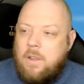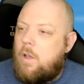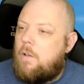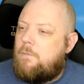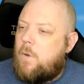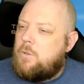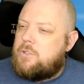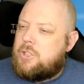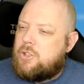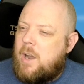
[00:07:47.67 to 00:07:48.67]
Vos
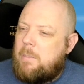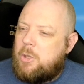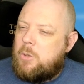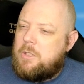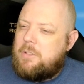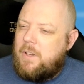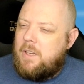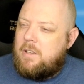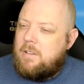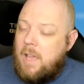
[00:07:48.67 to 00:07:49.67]
scrambled to his feet
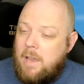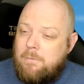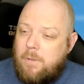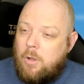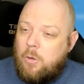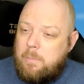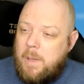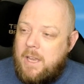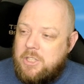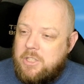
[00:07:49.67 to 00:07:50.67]
and followed
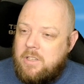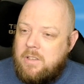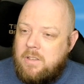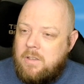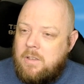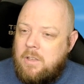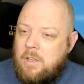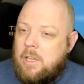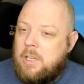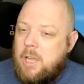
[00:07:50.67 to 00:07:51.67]
Pesht.
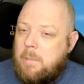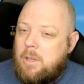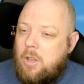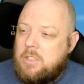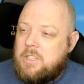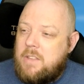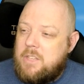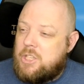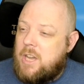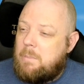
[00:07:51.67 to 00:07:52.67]
Coming alongside the
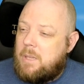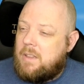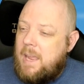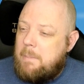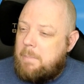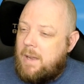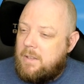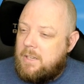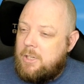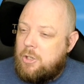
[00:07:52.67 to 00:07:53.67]
shambling Lamb pilot,
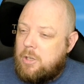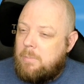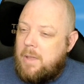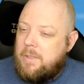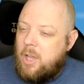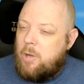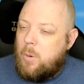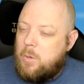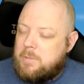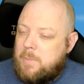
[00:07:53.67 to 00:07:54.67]
he took him by the elbow
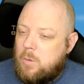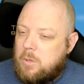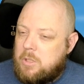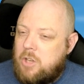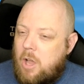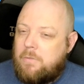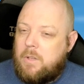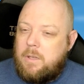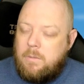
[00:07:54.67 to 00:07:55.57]
and spoke softly.